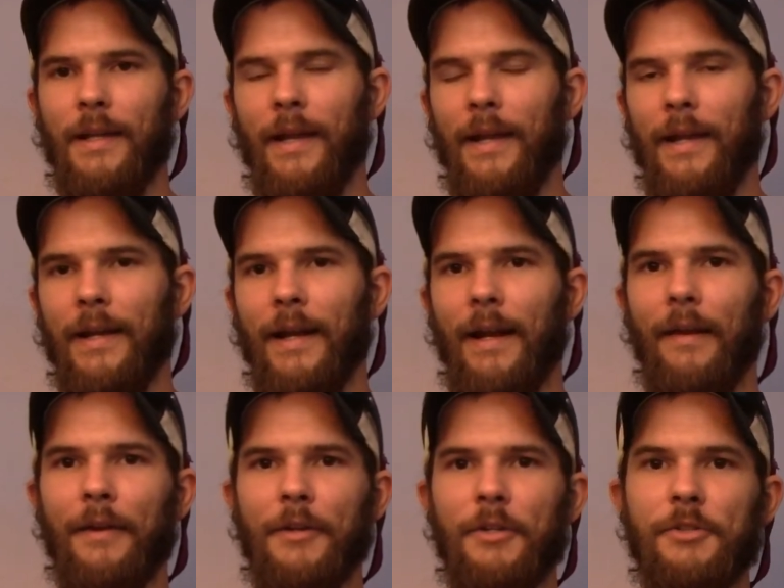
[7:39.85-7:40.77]
and
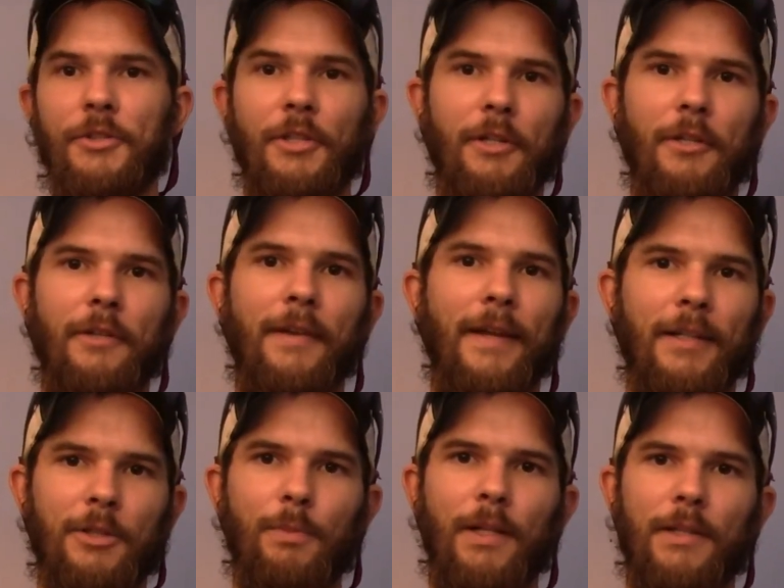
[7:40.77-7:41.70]
you should
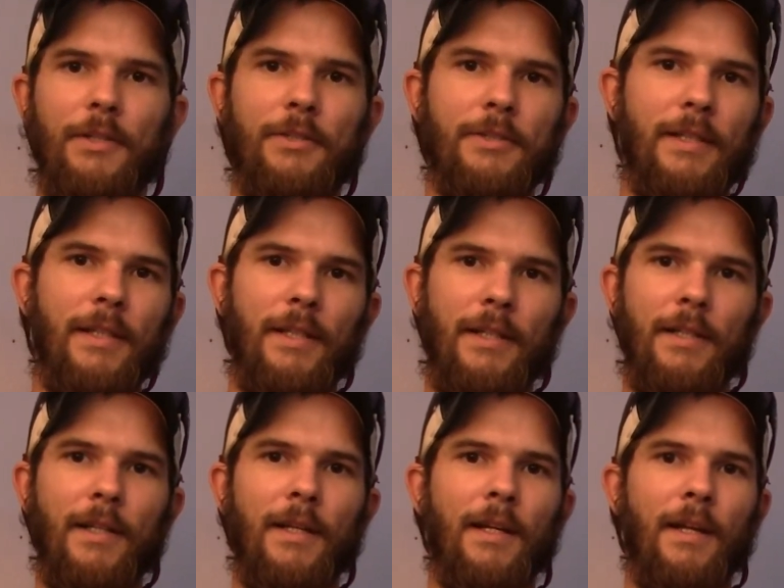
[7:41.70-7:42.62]
expect to see